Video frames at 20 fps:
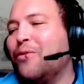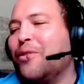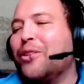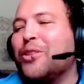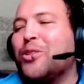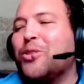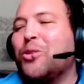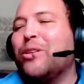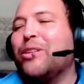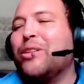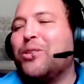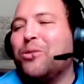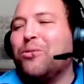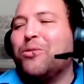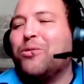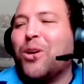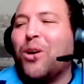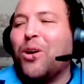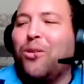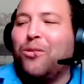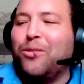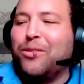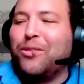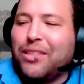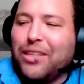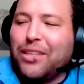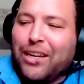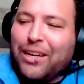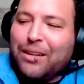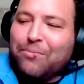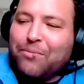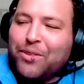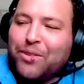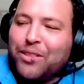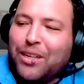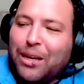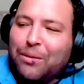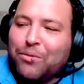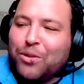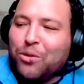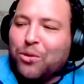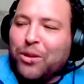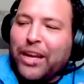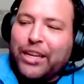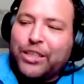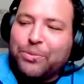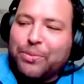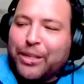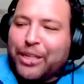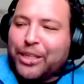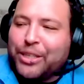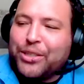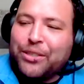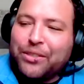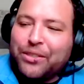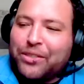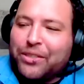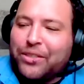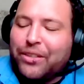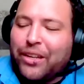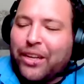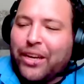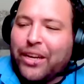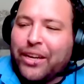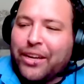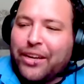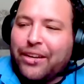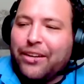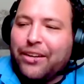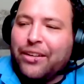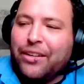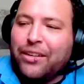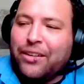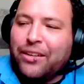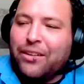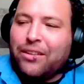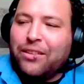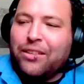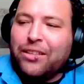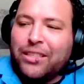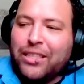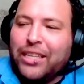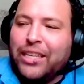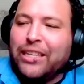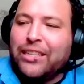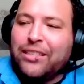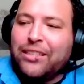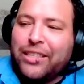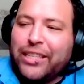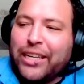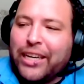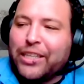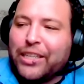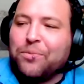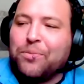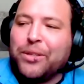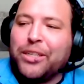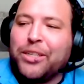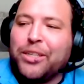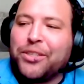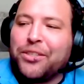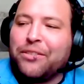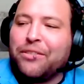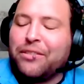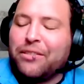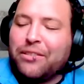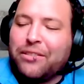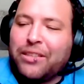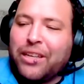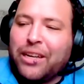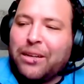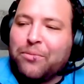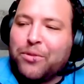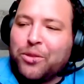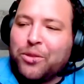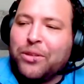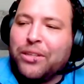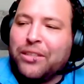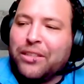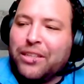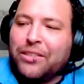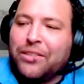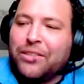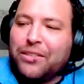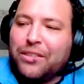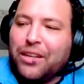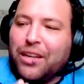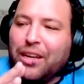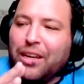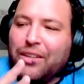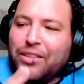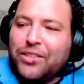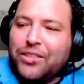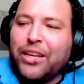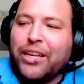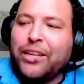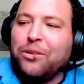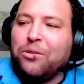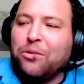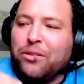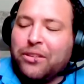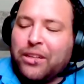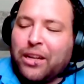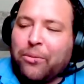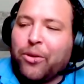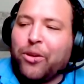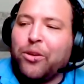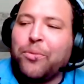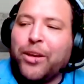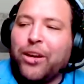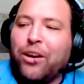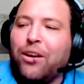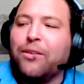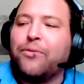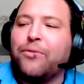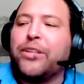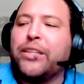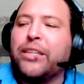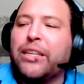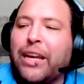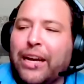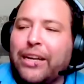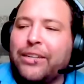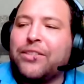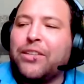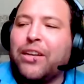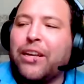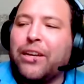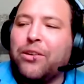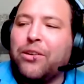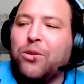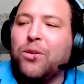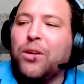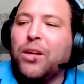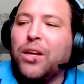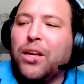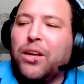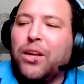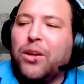For the students who don't, I'm doing expeditions like the D&D expedition that I'm doing this cycle and that I'm going to be offering next cycle,